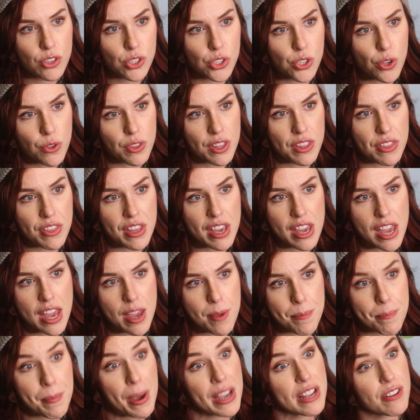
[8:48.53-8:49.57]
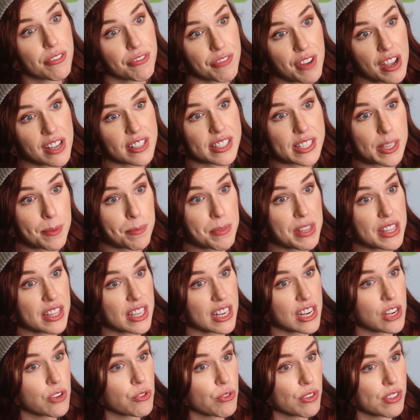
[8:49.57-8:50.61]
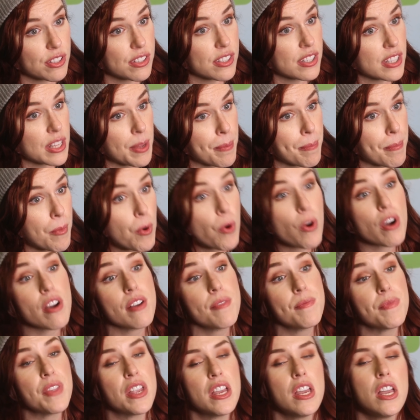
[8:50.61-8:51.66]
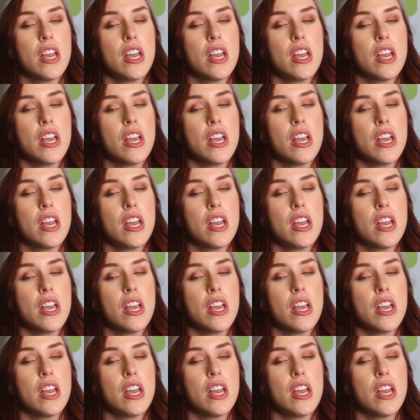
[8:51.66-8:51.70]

so that they might find something that interests them more.